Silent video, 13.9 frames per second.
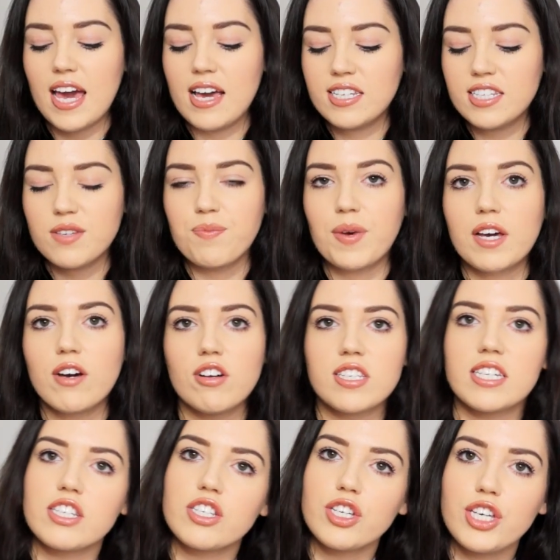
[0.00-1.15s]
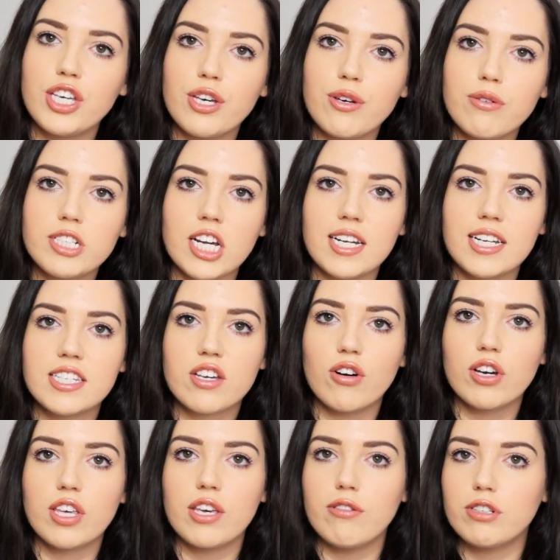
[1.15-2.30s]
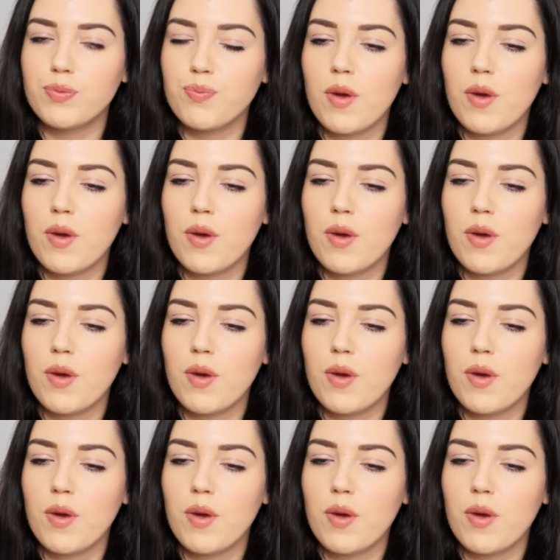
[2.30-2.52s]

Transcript: this because it's huge and it's got a huge